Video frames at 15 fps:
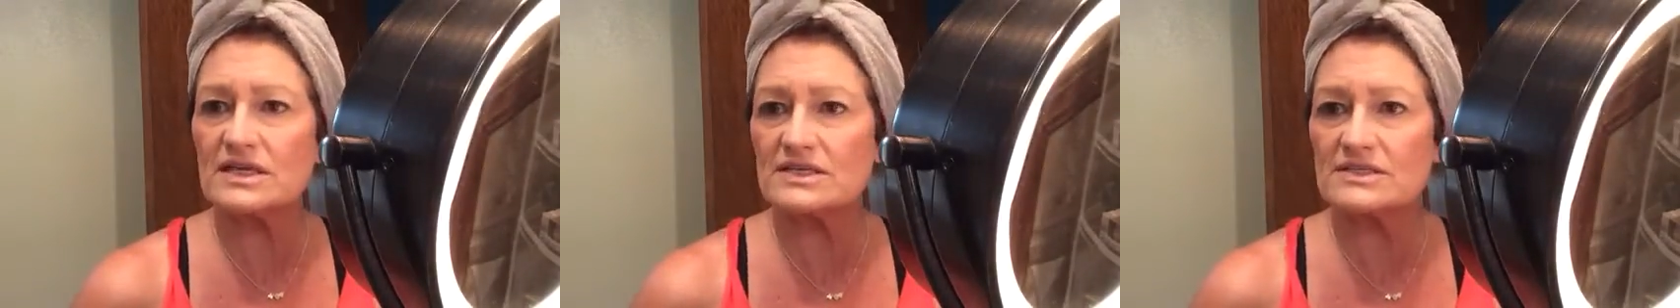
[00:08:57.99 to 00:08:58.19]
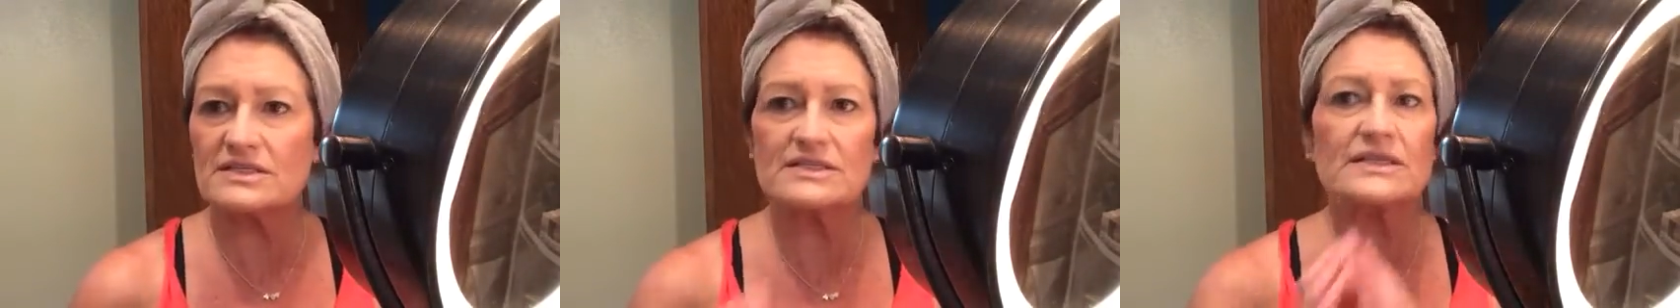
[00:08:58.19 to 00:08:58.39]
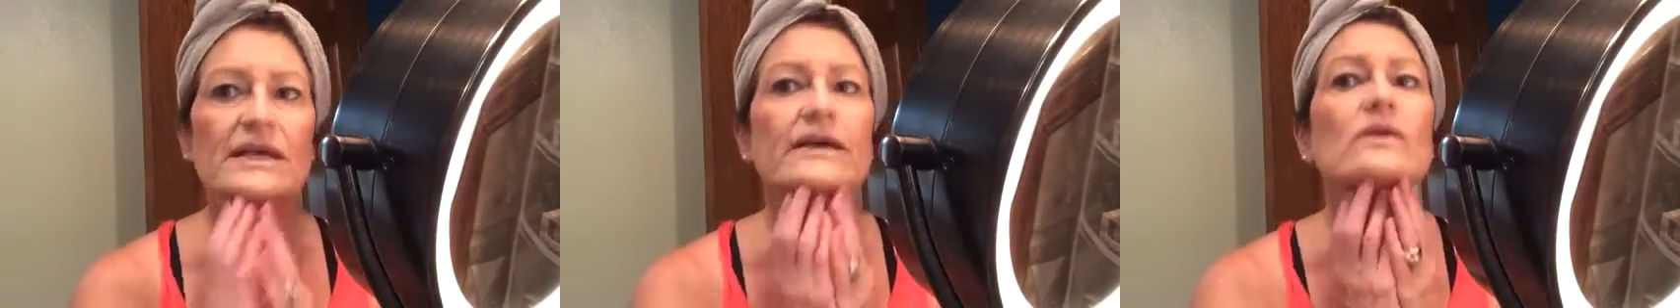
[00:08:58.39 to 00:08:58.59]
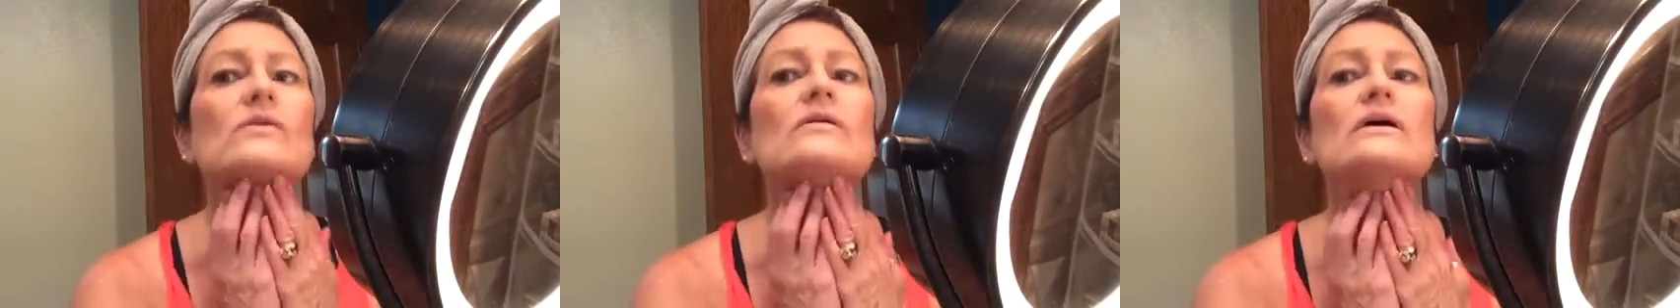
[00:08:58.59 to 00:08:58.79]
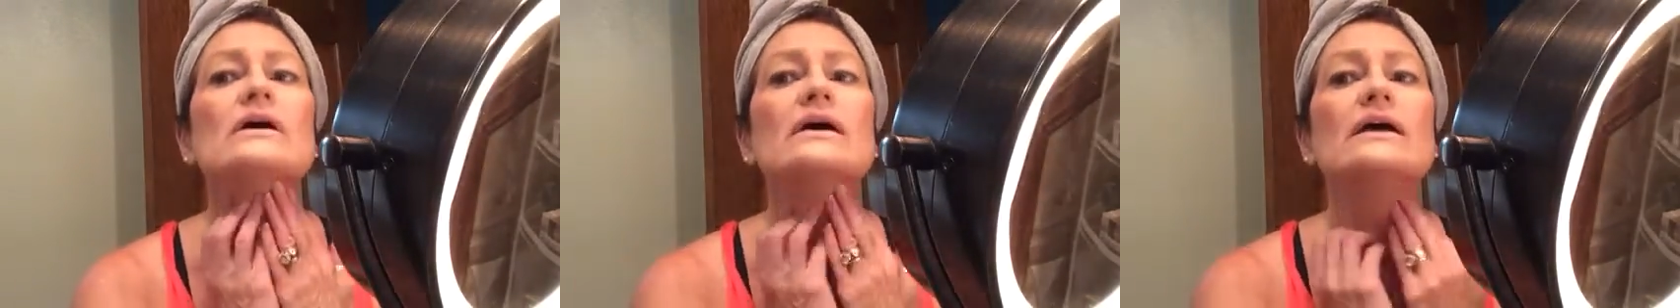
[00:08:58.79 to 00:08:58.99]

Kiss and Tell,